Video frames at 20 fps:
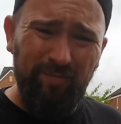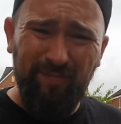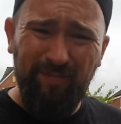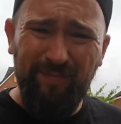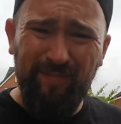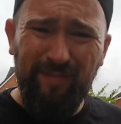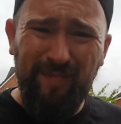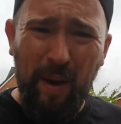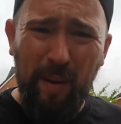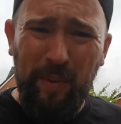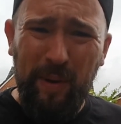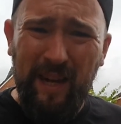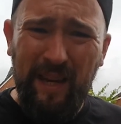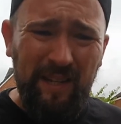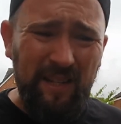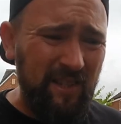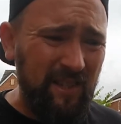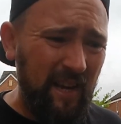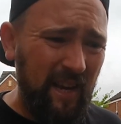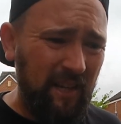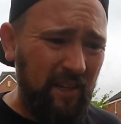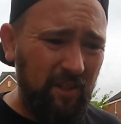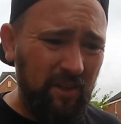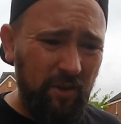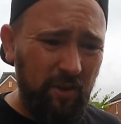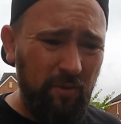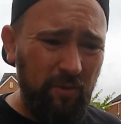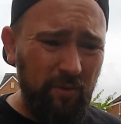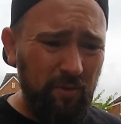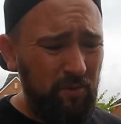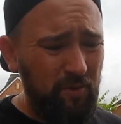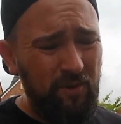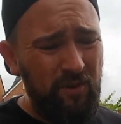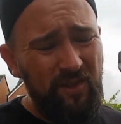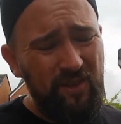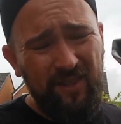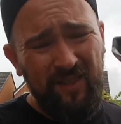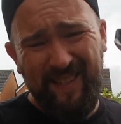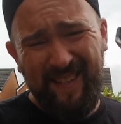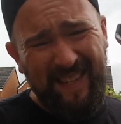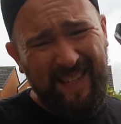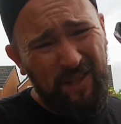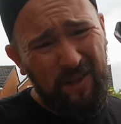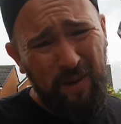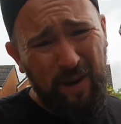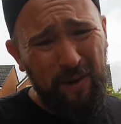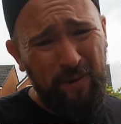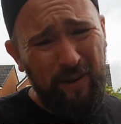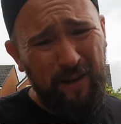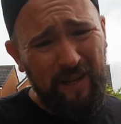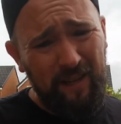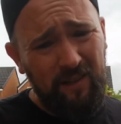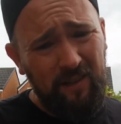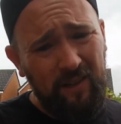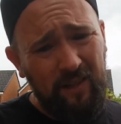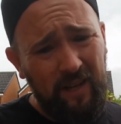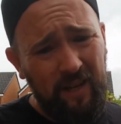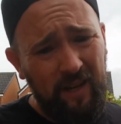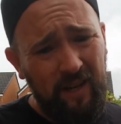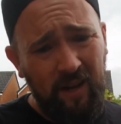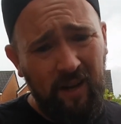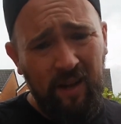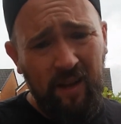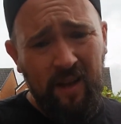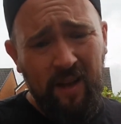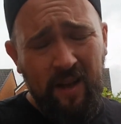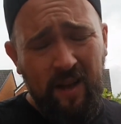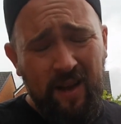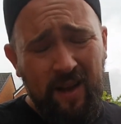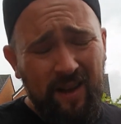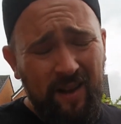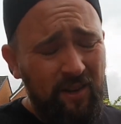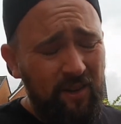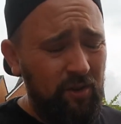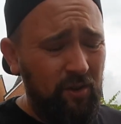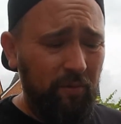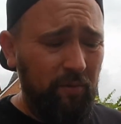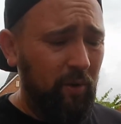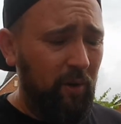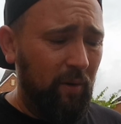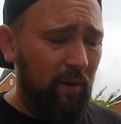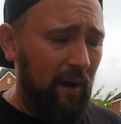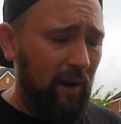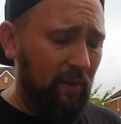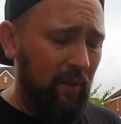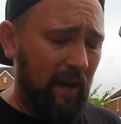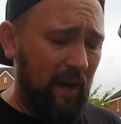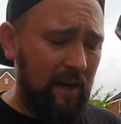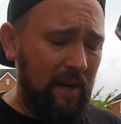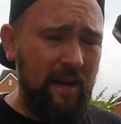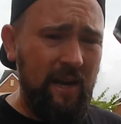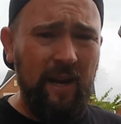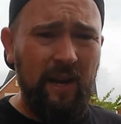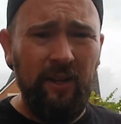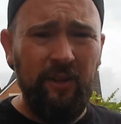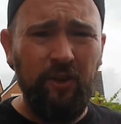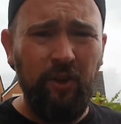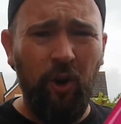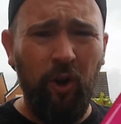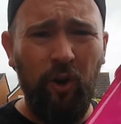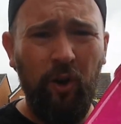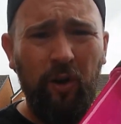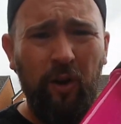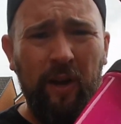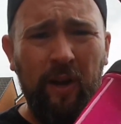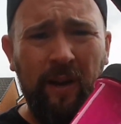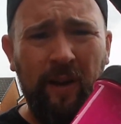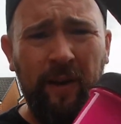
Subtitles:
maybe 6 to 8 weeks, something around that. So,